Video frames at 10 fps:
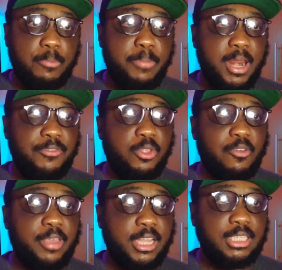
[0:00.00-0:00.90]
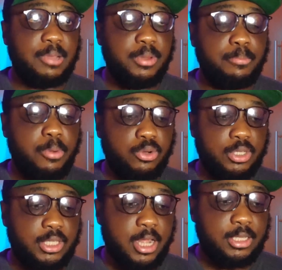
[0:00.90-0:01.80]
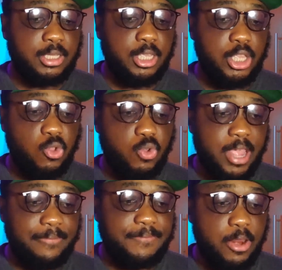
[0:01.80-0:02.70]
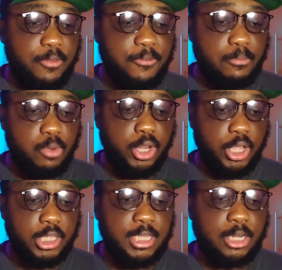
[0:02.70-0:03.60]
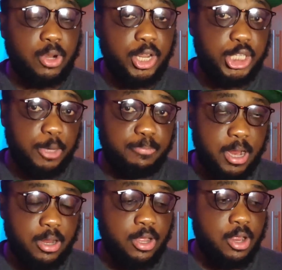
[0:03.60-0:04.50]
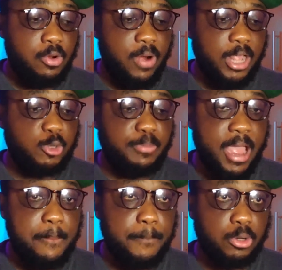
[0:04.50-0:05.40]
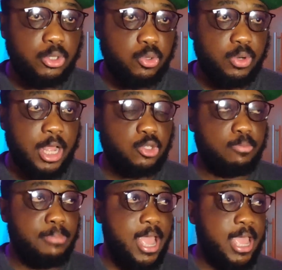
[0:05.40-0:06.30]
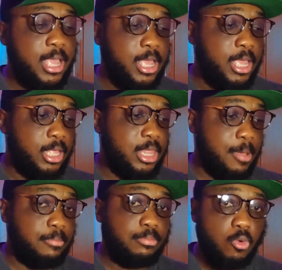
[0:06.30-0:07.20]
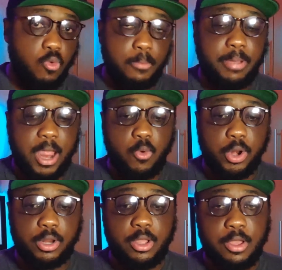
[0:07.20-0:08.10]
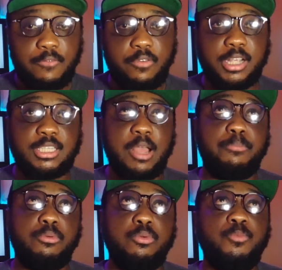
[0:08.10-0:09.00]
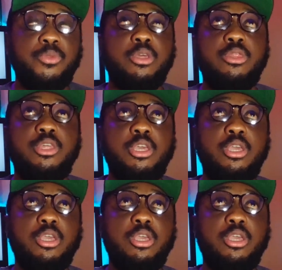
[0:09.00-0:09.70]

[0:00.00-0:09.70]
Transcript: the benefit of getting them in the bundle is that you get value for money. It's actually cheaper, right, to buy in bundle than to buy them one by one. For example, the